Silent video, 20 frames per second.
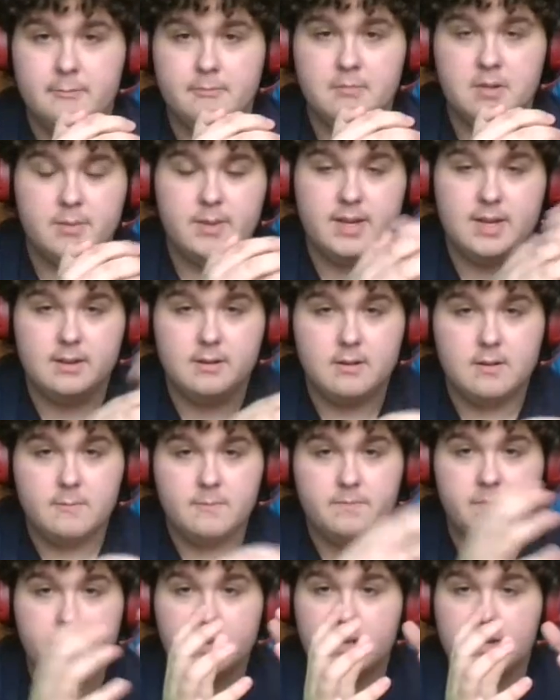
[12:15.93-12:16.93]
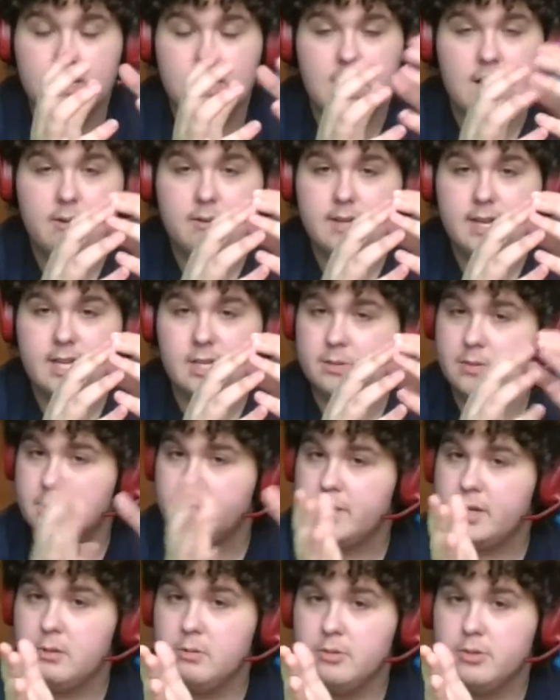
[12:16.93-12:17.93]
I mean, nowadays with
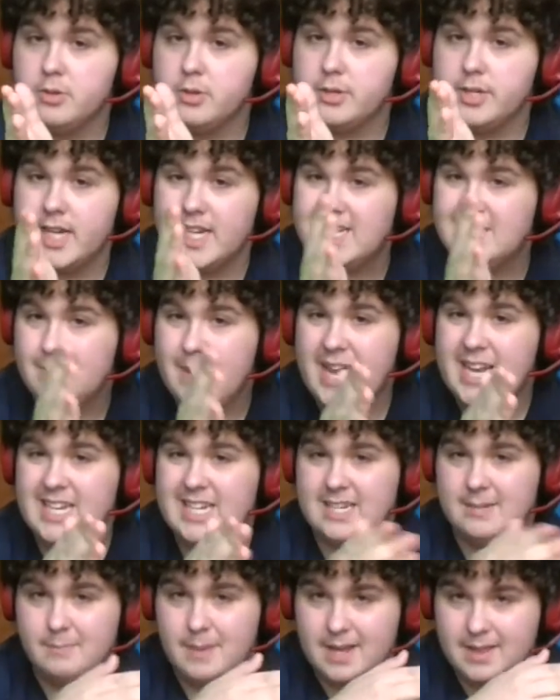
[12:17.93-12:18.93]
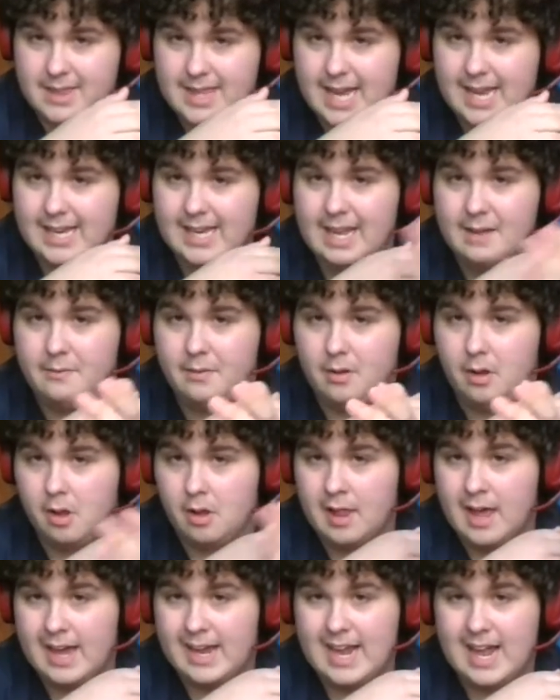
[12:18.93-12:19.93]
prequel trilogy, expected to be at that level or
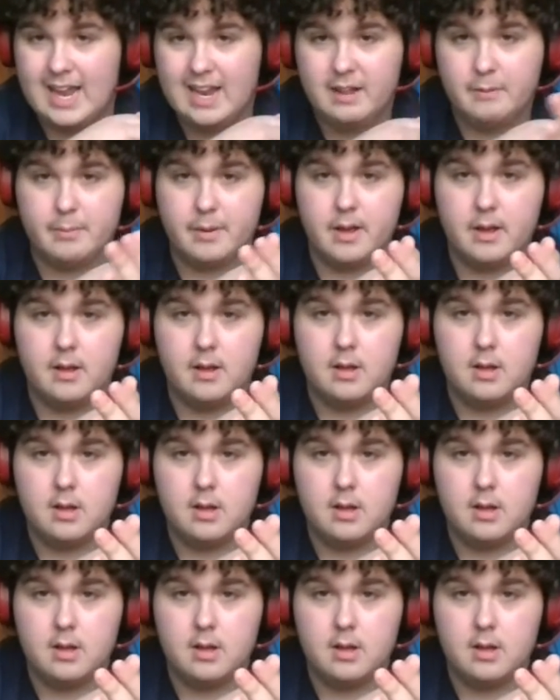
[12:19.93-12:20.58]
that caliber,